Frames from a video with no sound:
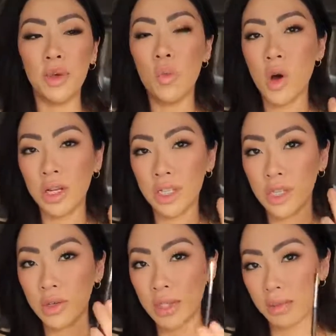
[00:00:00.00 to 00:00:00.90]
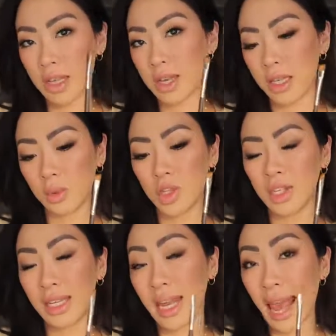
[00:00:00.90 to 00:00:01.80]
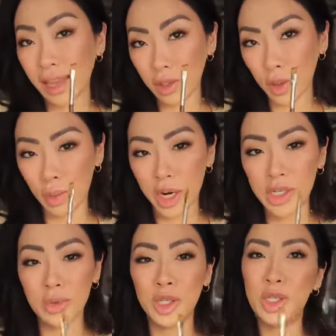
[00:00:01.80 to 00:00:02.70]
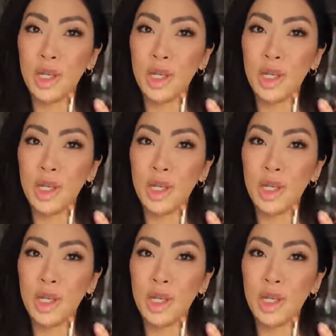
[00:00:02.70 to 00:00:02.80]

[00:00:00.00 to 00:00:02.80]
you wanted to use something like this, which is an angled brush, which is